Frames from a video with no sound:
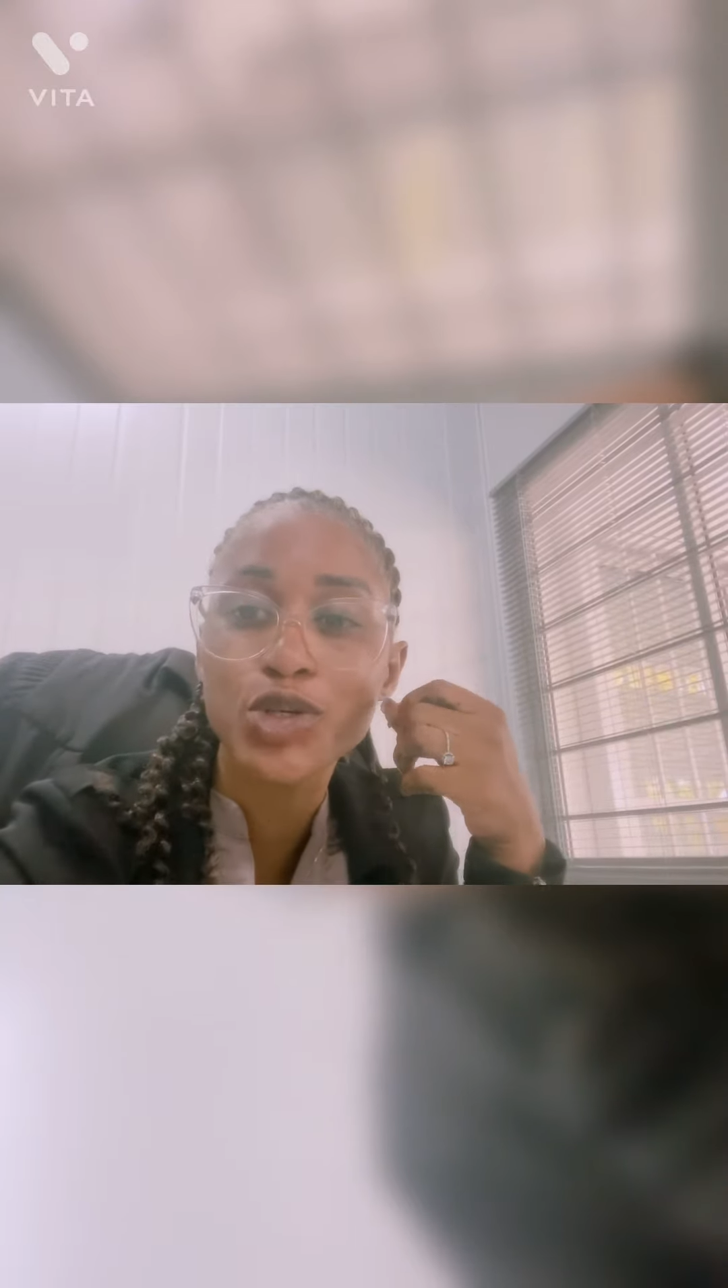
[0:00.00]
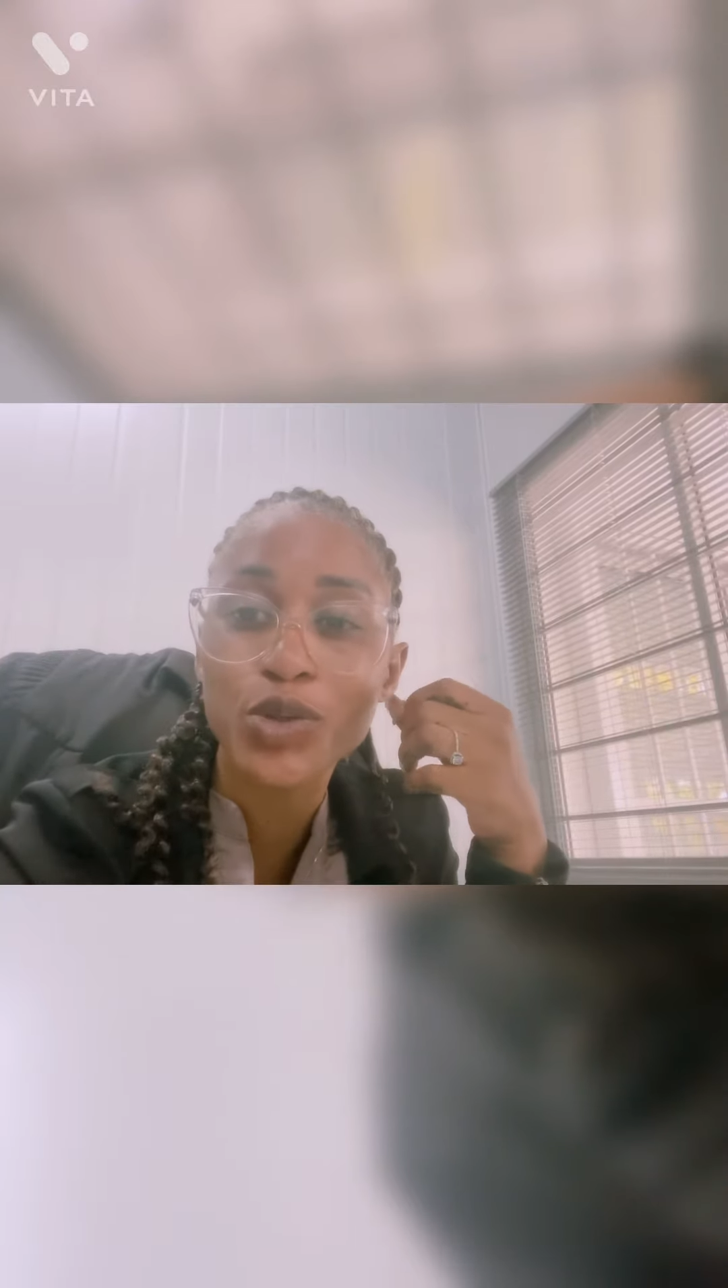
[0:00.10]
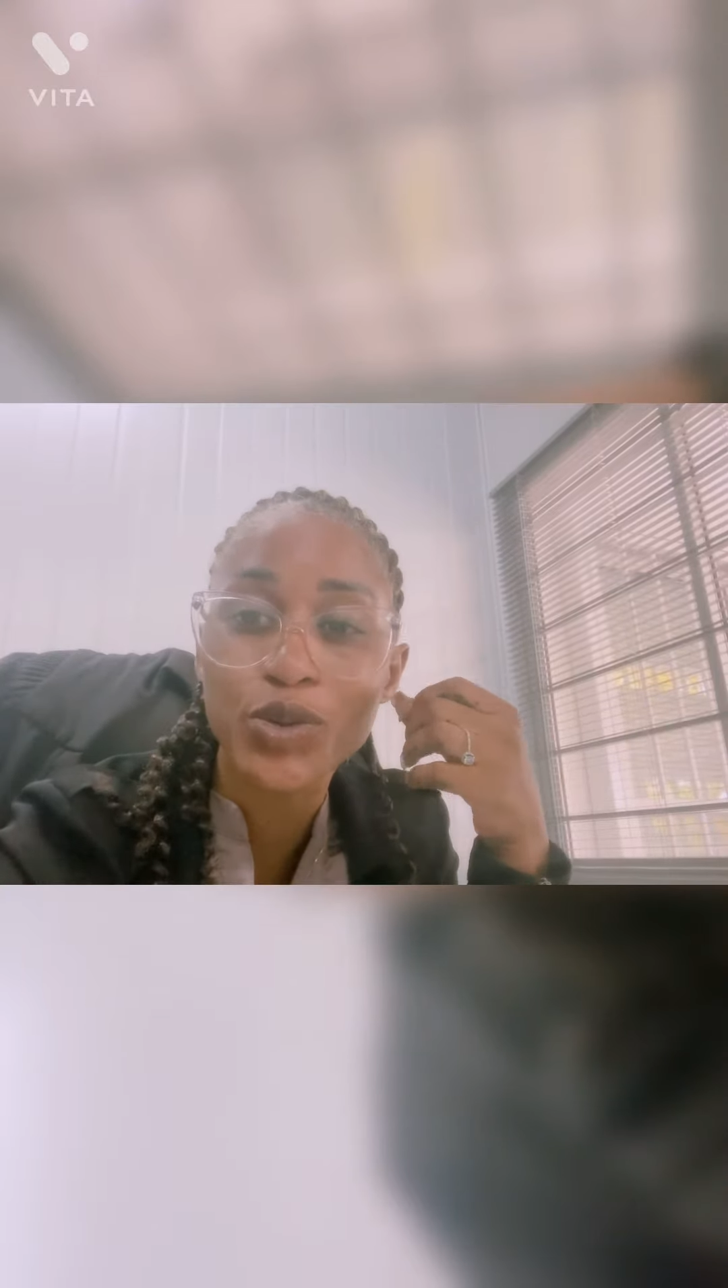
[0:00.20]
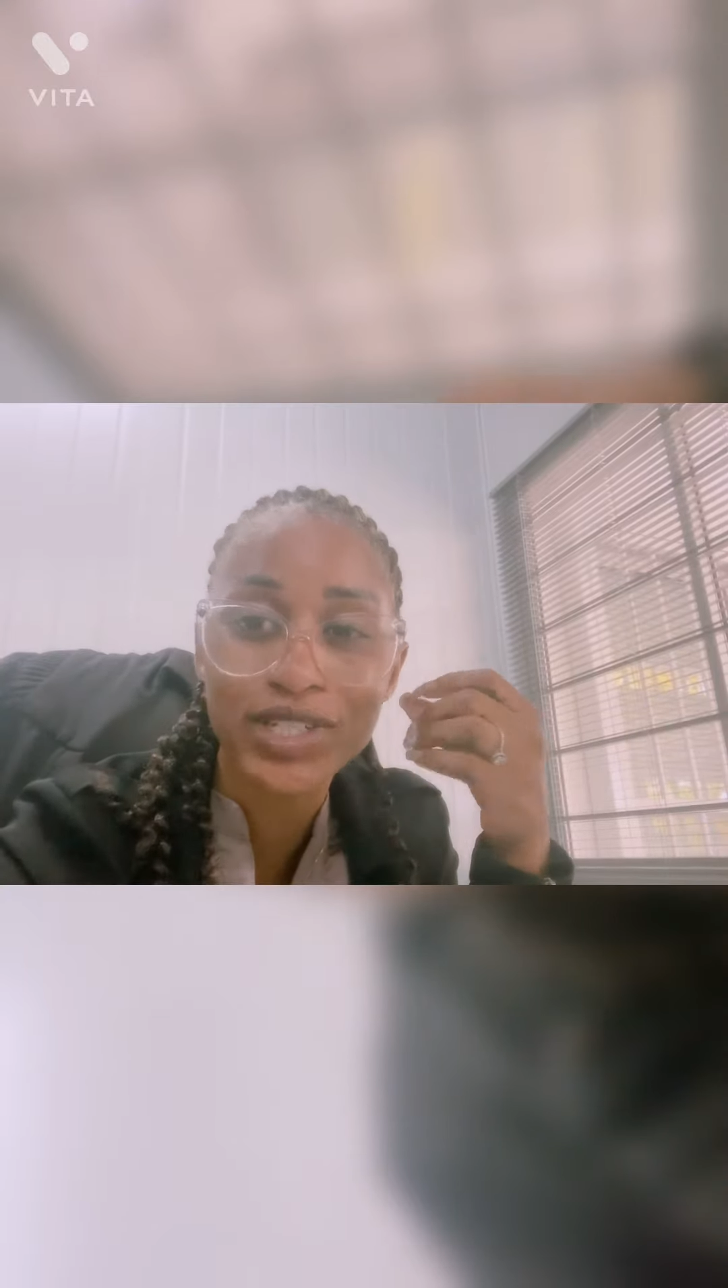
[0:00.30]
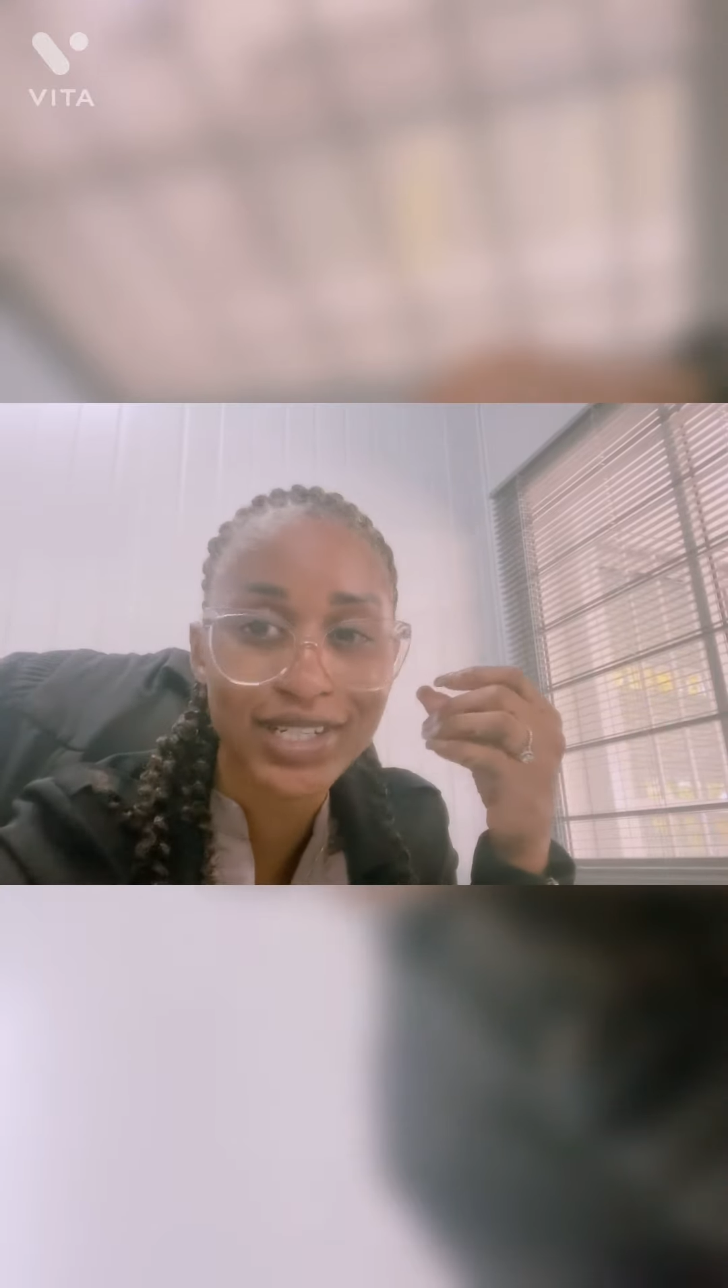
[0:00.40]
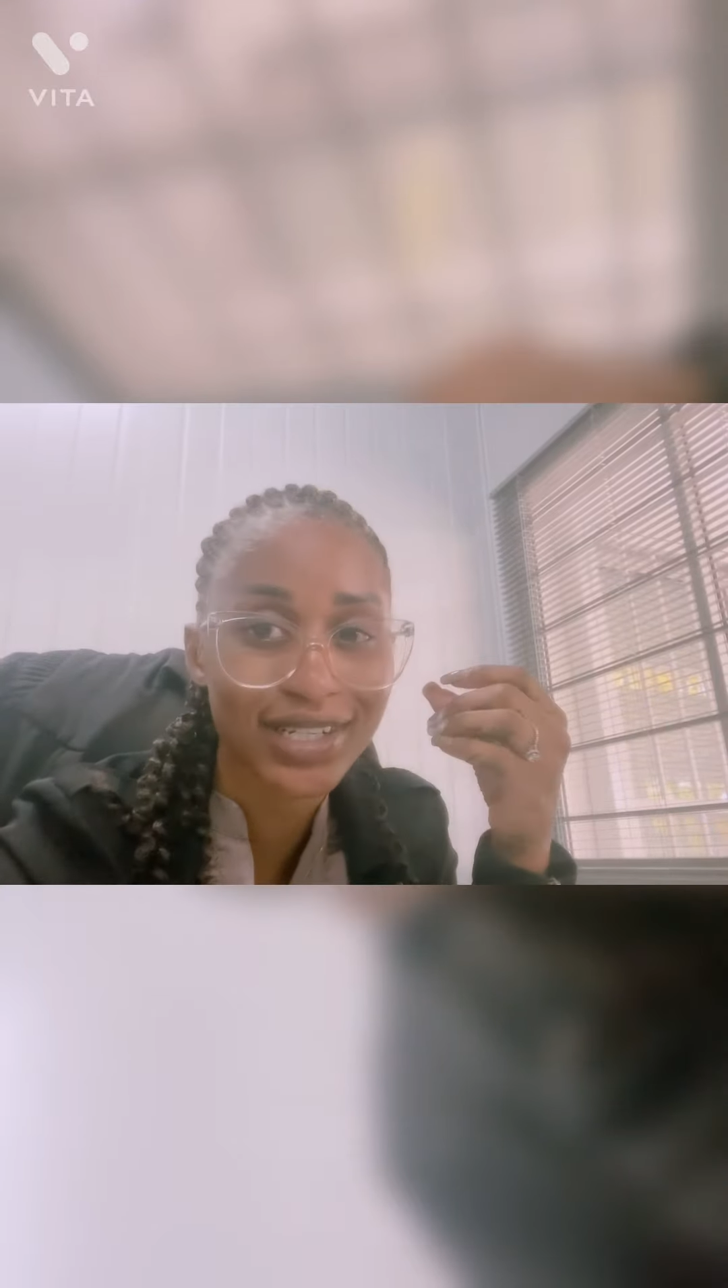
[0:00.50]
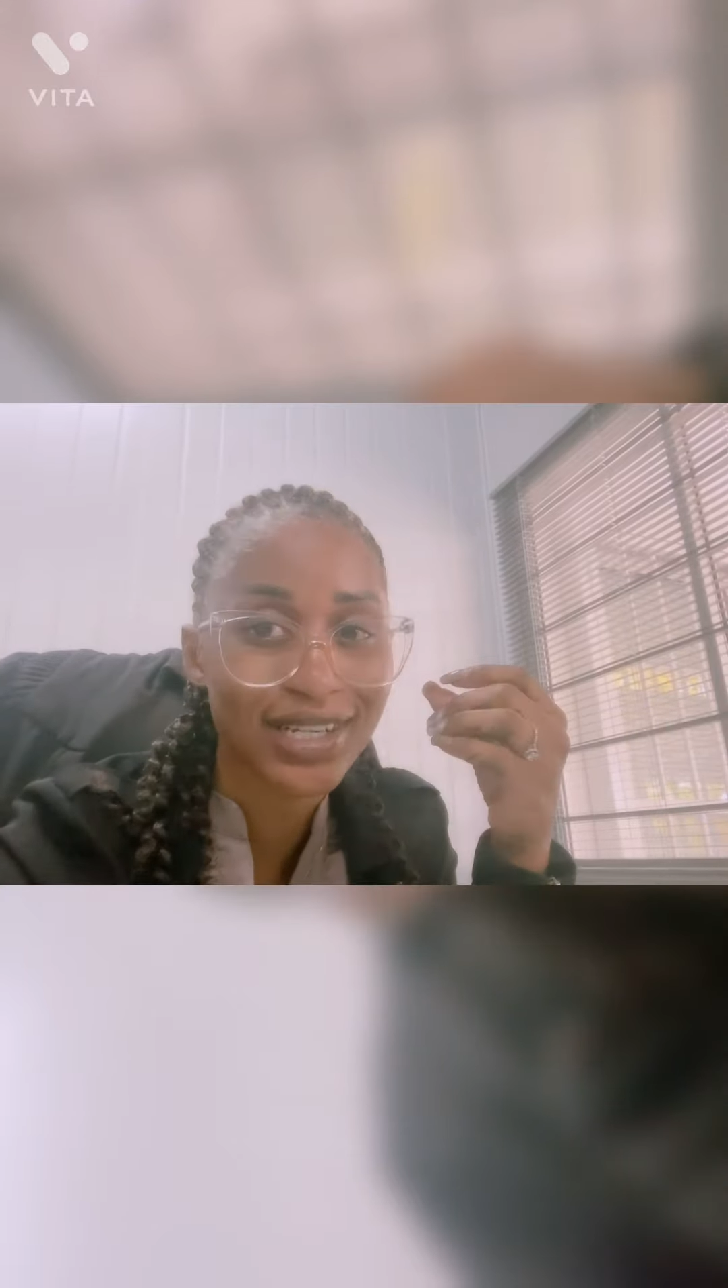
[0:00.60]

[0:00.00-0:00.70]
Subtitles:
short.